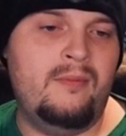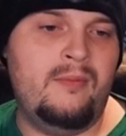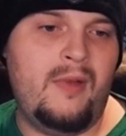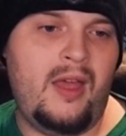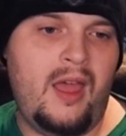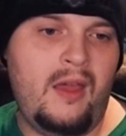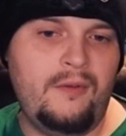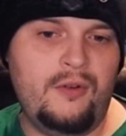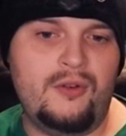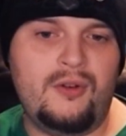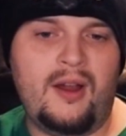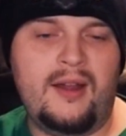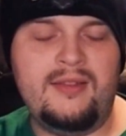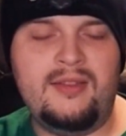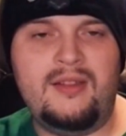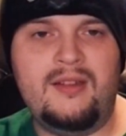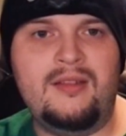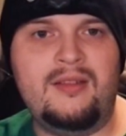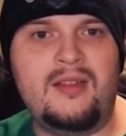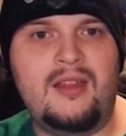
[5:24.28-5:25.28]
Ever
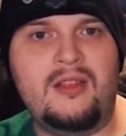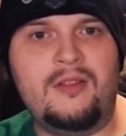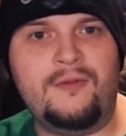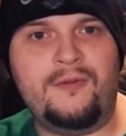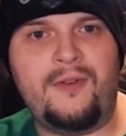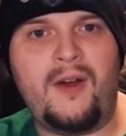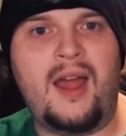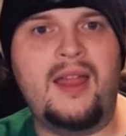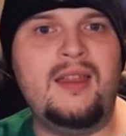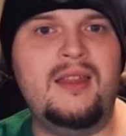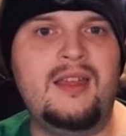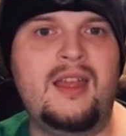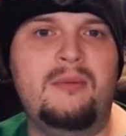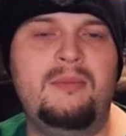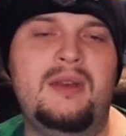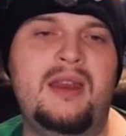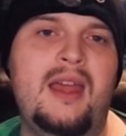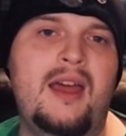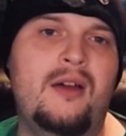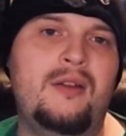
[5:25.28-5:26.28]
Crisis is finally
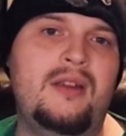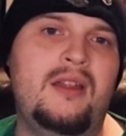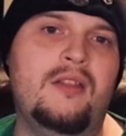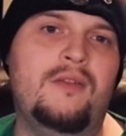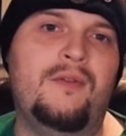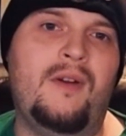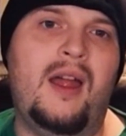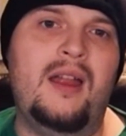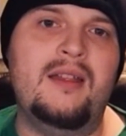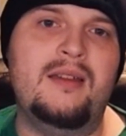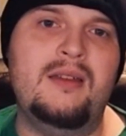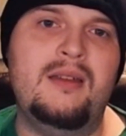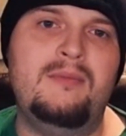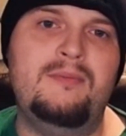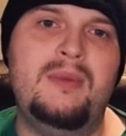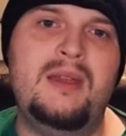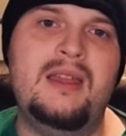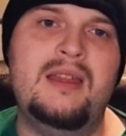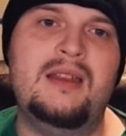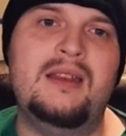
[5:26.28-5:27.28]
coming out. It's finally
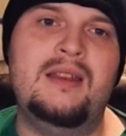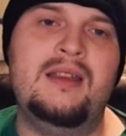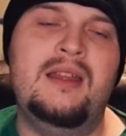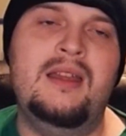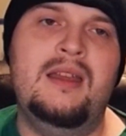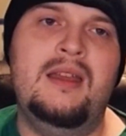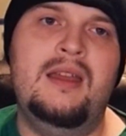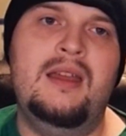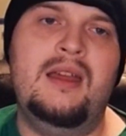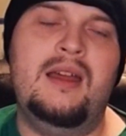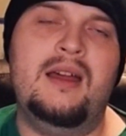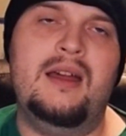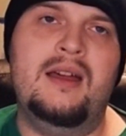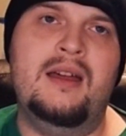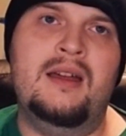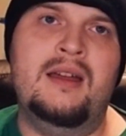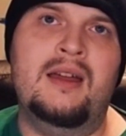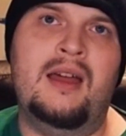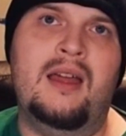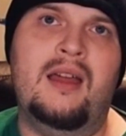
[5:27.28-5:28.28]
being,
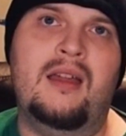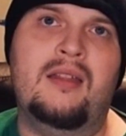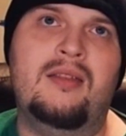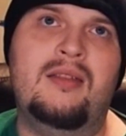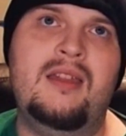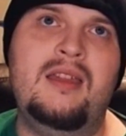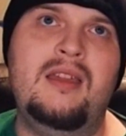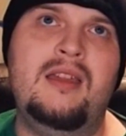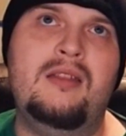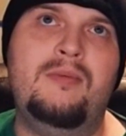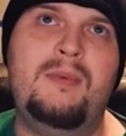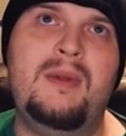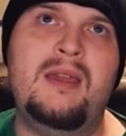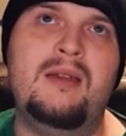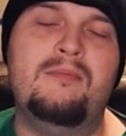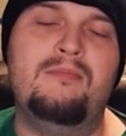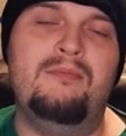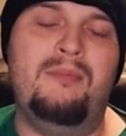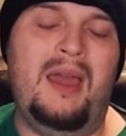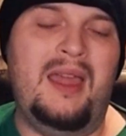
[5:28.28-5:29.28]
I think it's
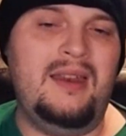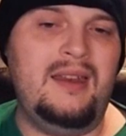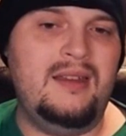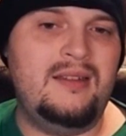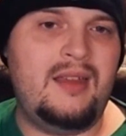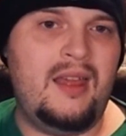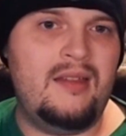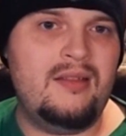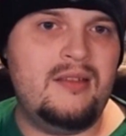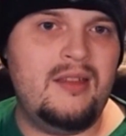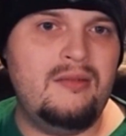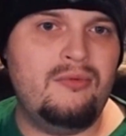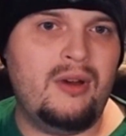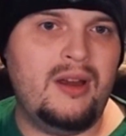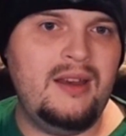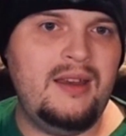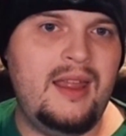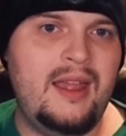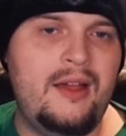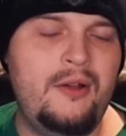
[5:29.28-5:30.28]
being beta tested
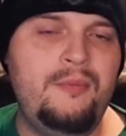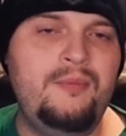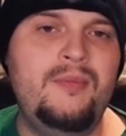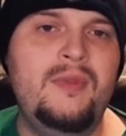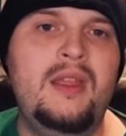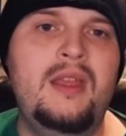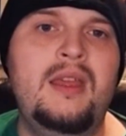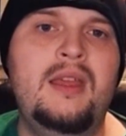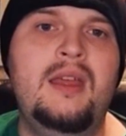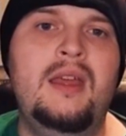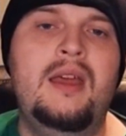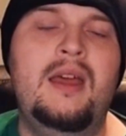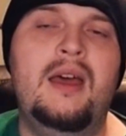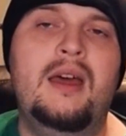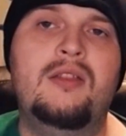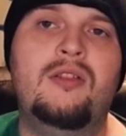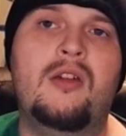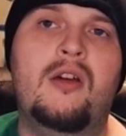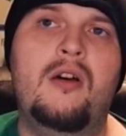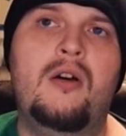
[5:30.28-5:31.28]
right now.
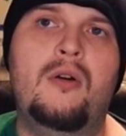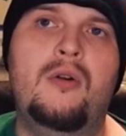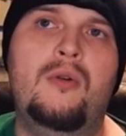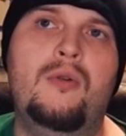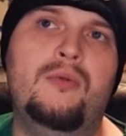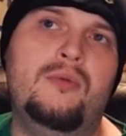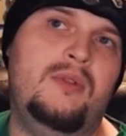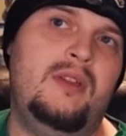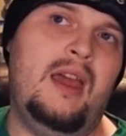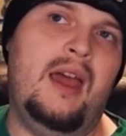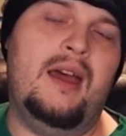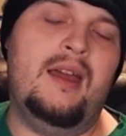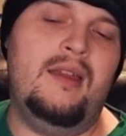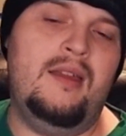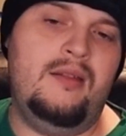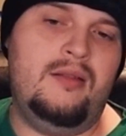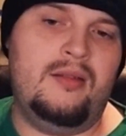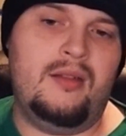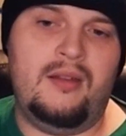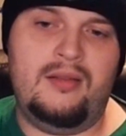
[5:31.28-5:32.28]
So yeah,
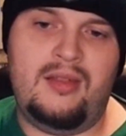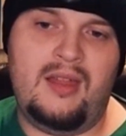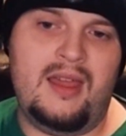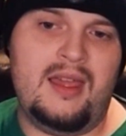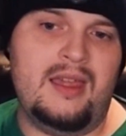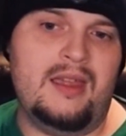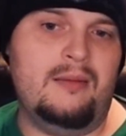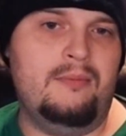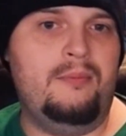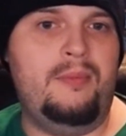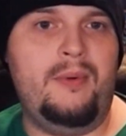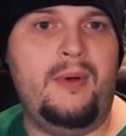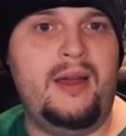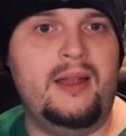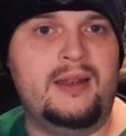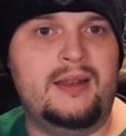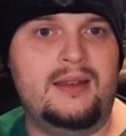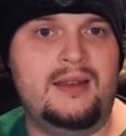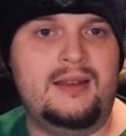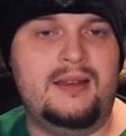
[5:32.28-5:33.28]
it's a thing,
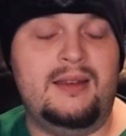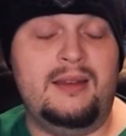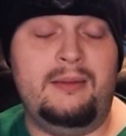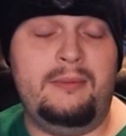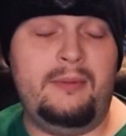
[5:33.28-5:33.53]
but